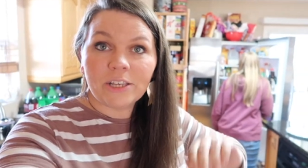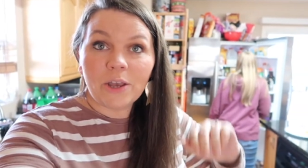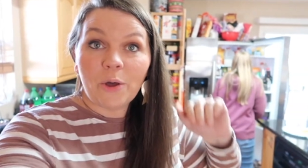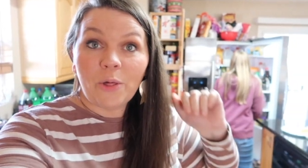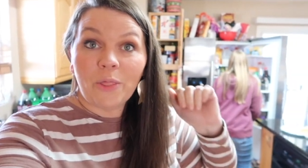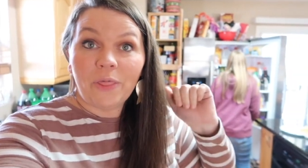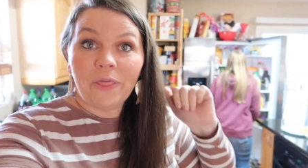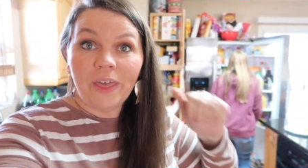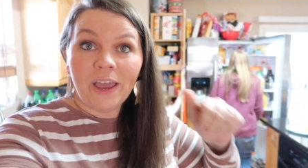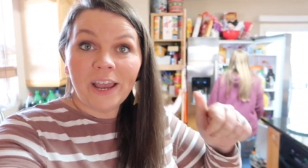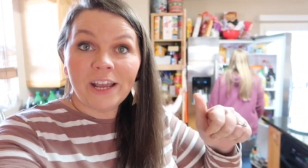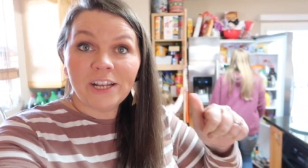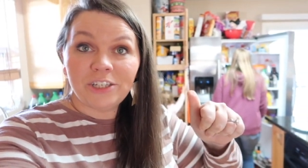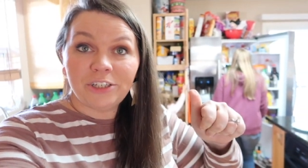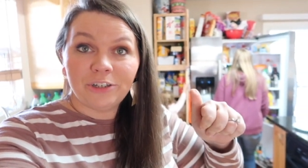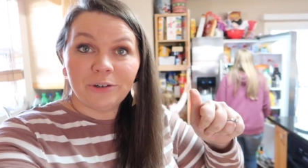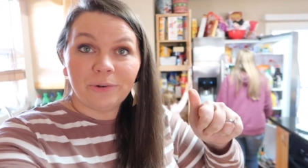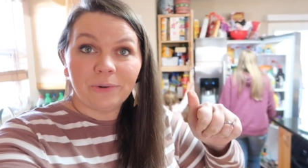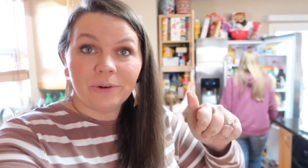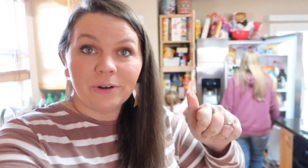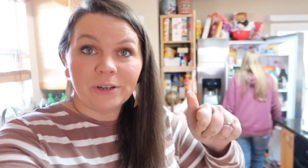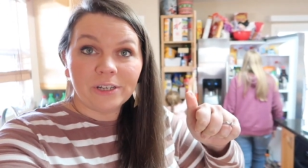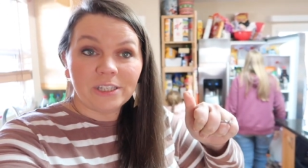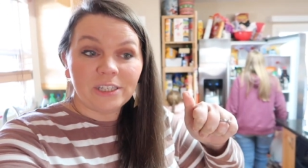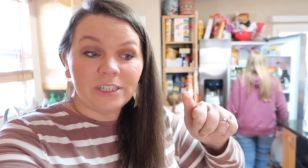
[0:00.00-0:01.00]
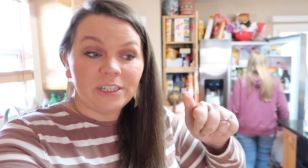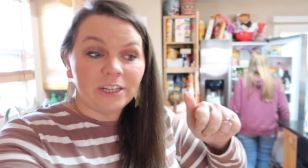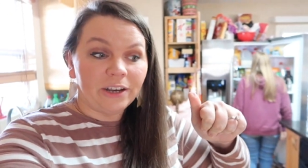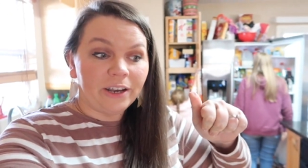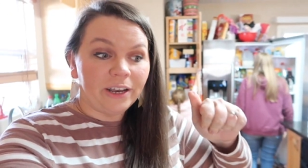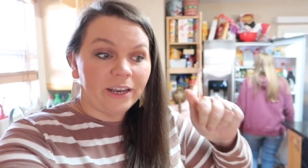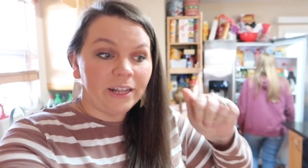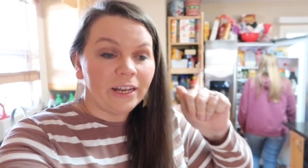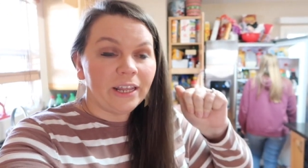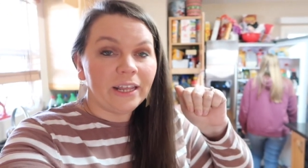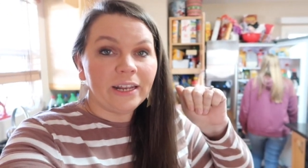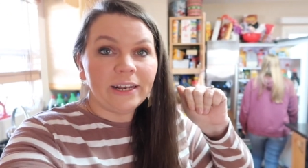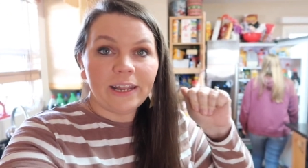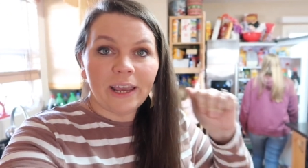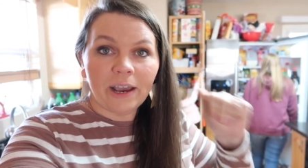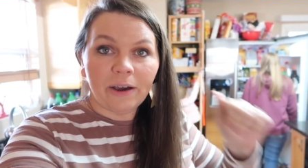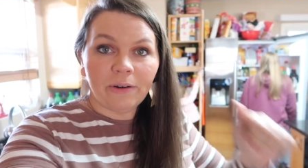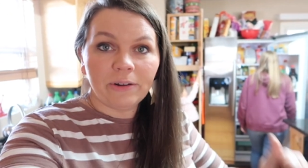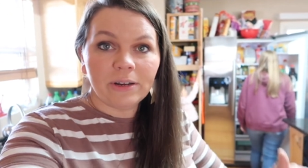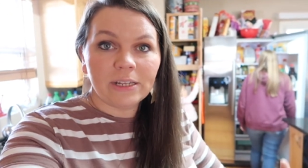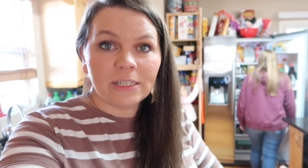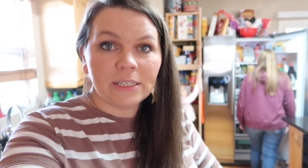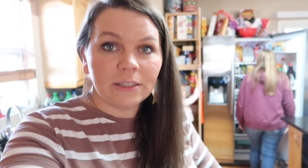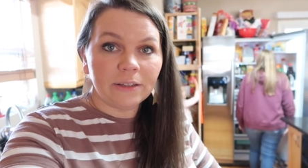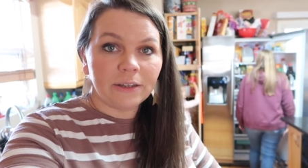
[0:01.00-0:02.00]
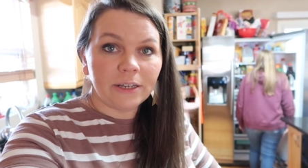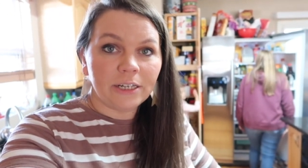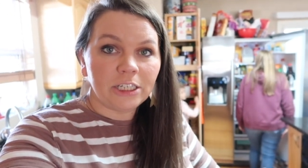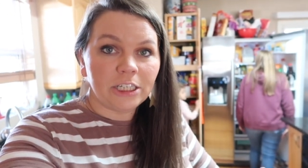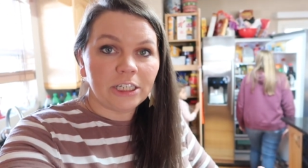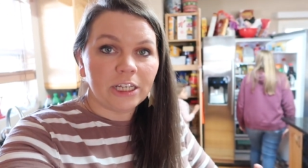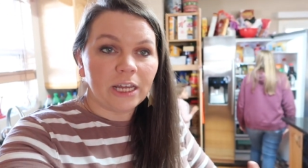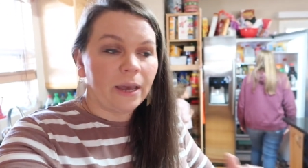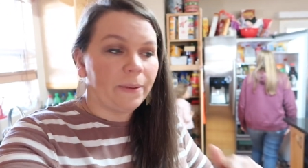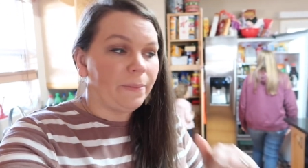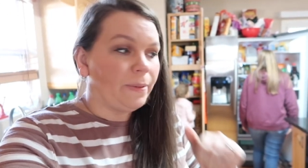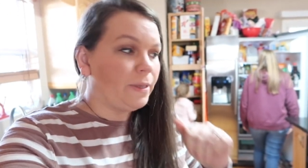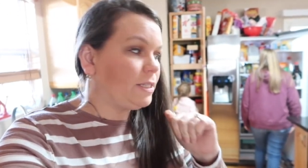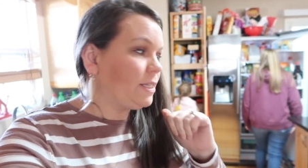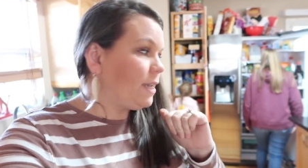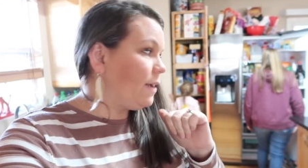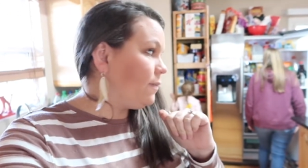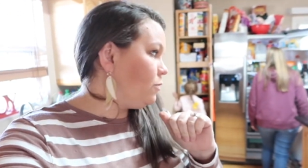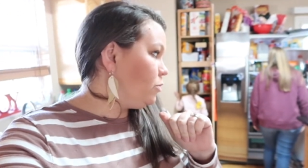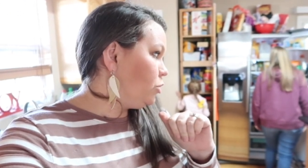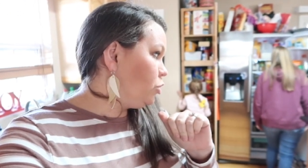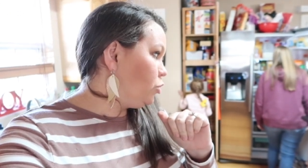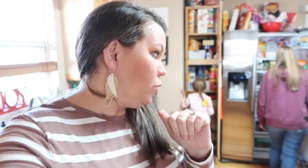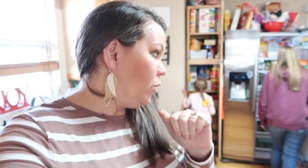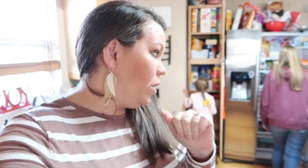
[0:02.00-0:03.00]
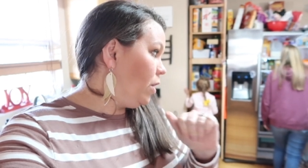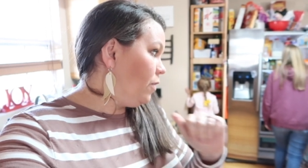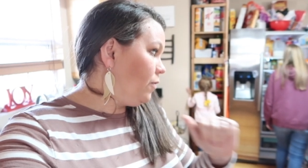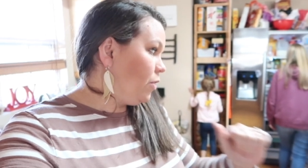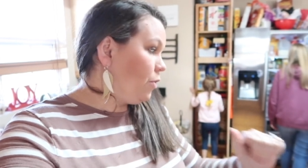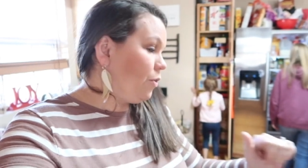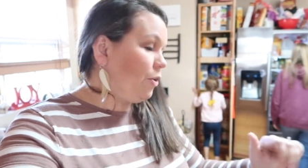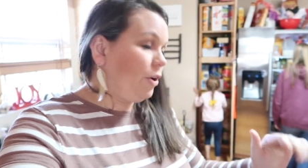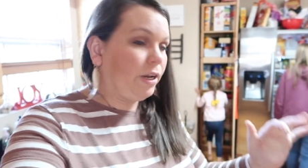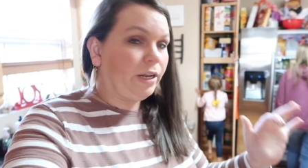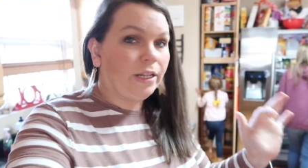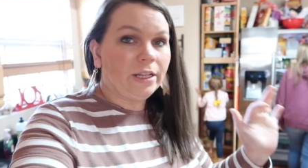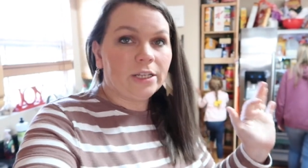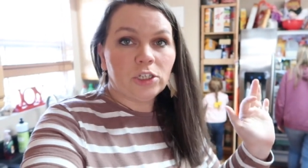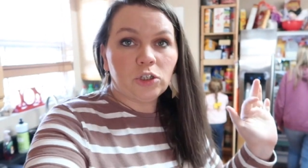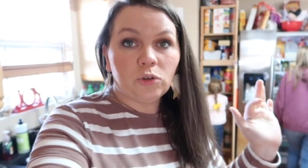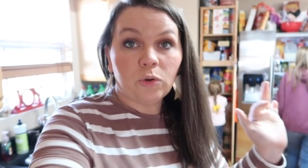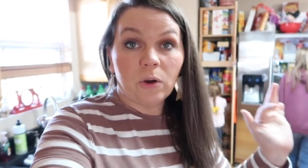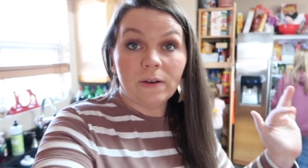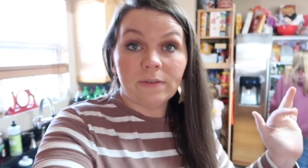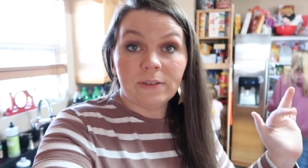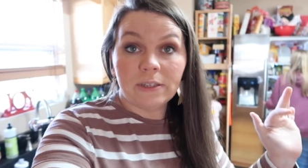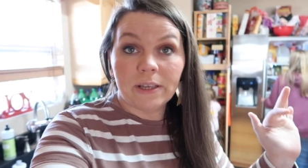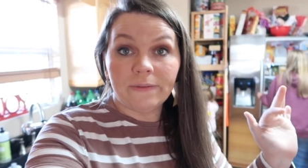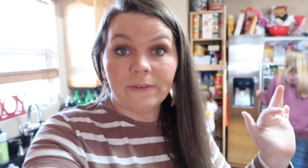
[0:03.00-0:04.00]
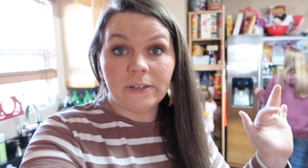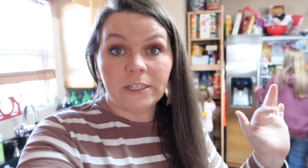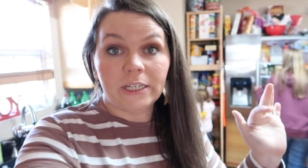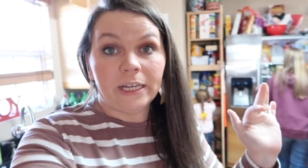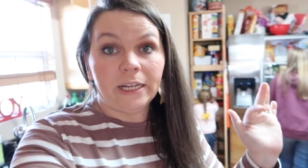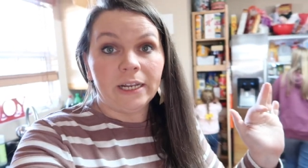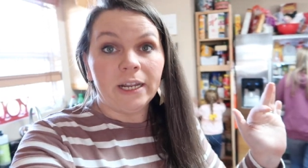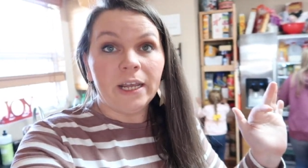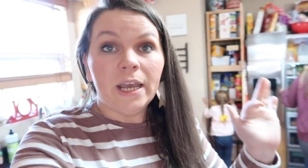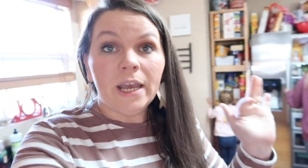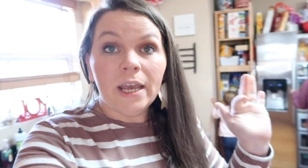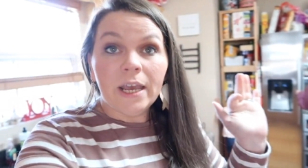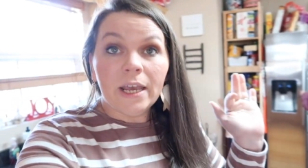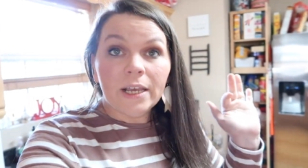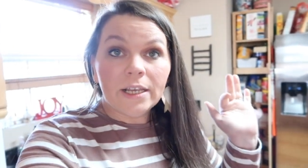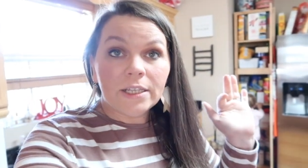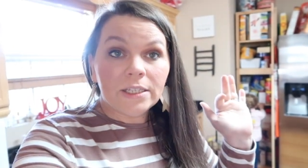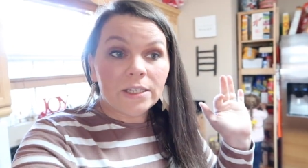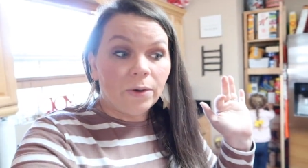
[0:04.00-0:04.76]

So that chore is done and now it is lunchtime. It's after 12 already. It's 12:17.